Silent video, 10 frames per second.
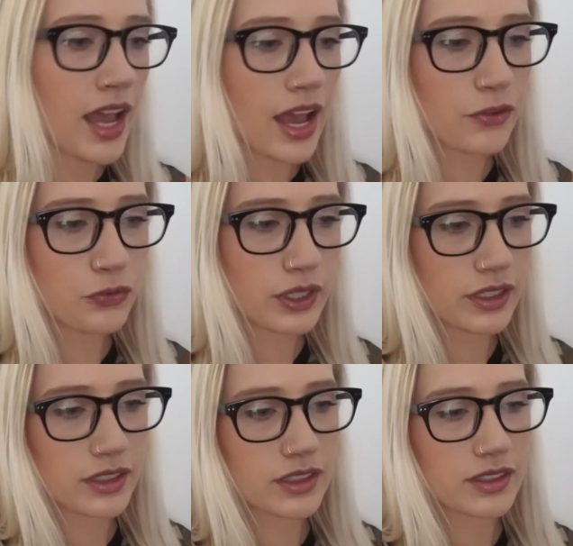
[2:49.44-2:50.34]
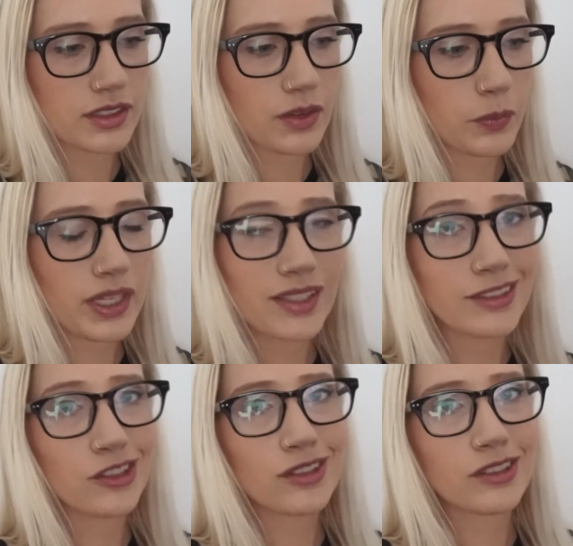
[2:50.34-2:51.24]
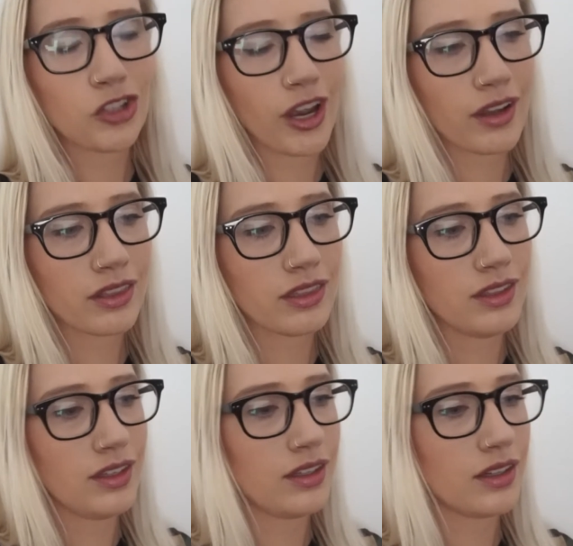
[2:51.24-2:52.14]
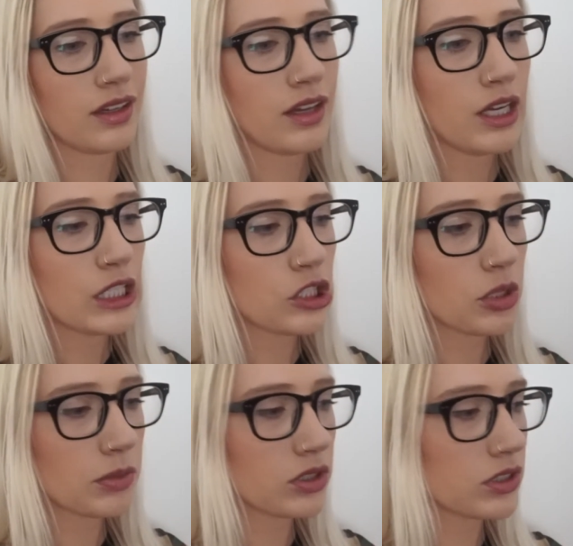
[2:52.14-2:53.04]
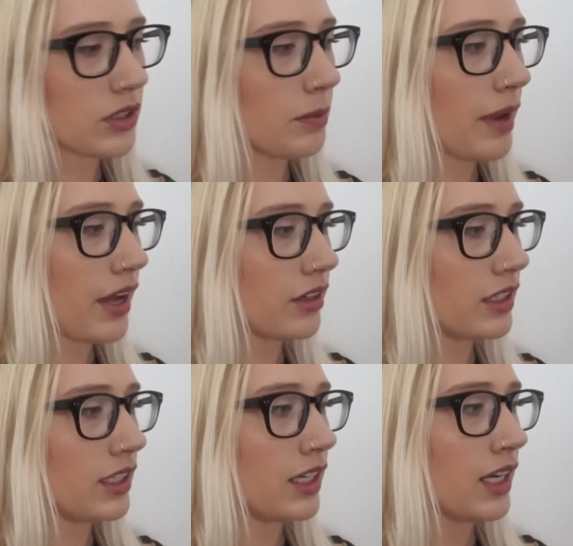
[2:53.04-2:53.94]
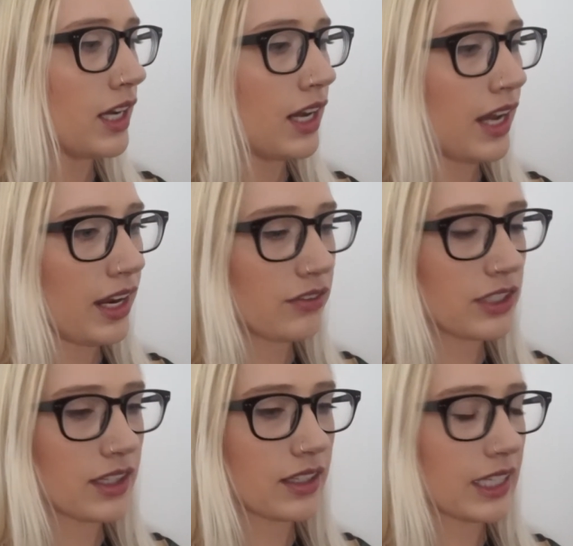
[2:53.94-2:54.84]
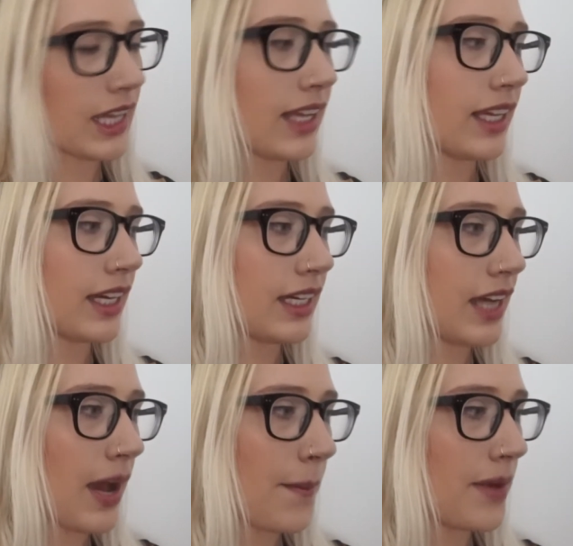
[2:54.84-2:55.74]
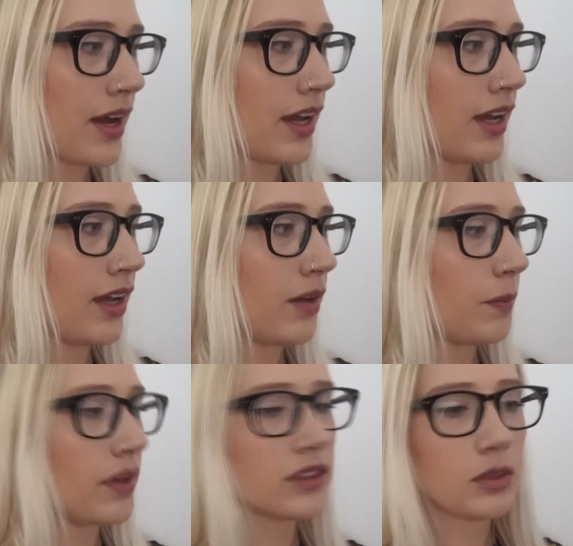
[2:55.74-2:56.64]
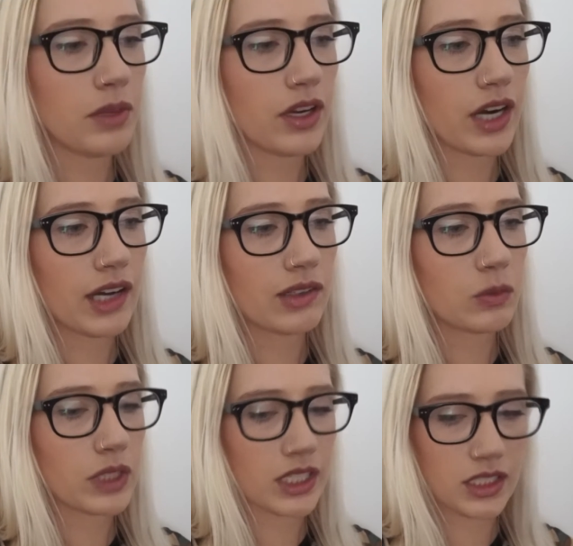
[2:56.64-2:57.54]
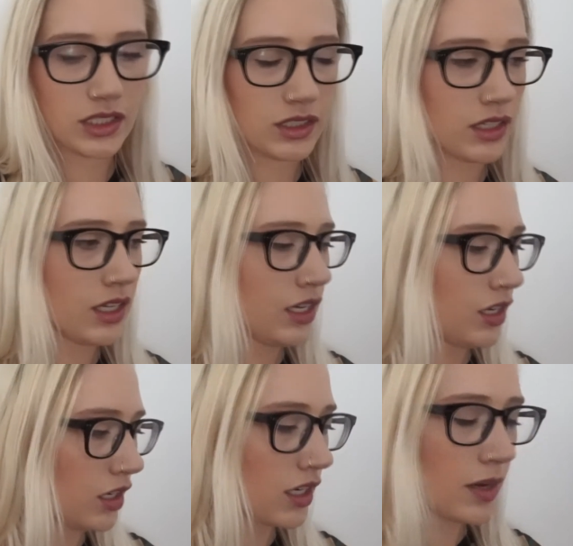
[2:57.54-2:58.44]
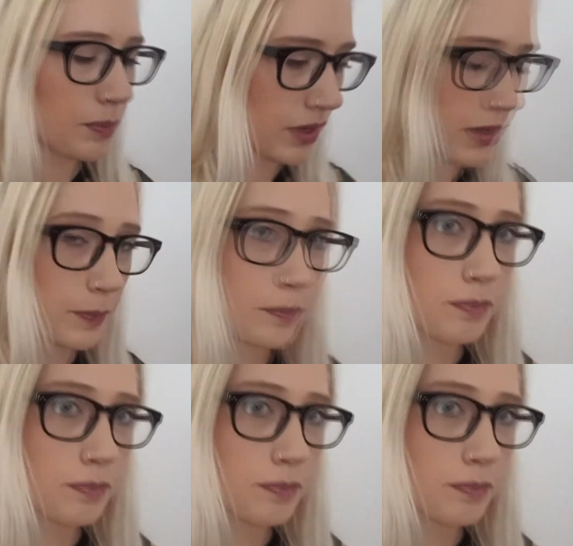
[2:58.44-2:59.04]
I figured we can just check the terminals of the battery and everything like that. Like, I got my multimeter out. We're gonna hook up our